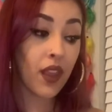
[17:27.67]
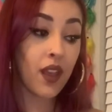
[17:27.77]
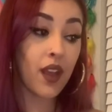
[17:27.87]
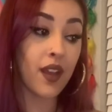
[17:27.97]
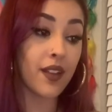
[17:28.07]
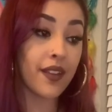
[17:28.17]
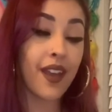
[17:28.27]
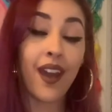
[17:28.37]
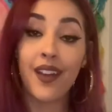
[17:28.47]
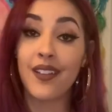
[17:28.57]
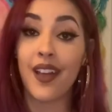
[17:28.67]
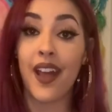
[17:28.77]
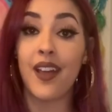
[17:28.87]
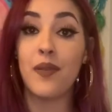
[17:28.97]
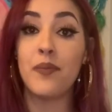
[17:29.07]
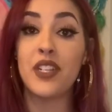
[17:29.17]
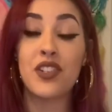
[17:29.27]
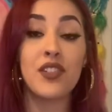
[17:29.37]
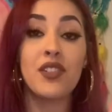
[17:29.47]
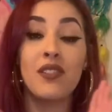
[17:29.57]
And yeah, be
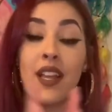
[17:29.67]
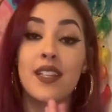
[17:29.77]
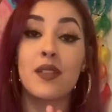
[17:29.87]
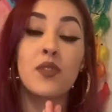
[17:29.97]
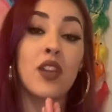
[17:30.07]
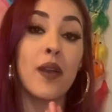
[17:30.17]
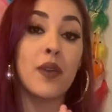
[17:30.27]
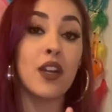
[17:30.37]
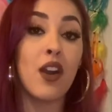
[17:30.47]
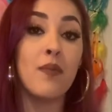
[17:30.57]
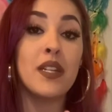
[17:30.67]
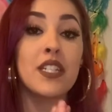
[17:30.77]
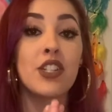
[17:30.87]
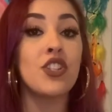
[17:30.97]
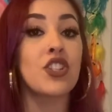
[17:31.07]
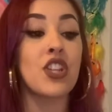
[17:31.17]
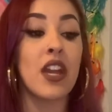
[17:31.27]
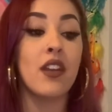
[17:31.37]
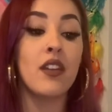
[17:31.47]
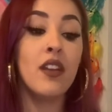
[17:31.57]
sure to like, subscribe, and comment and
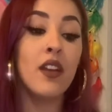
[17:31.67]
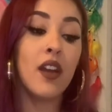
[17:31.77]
share.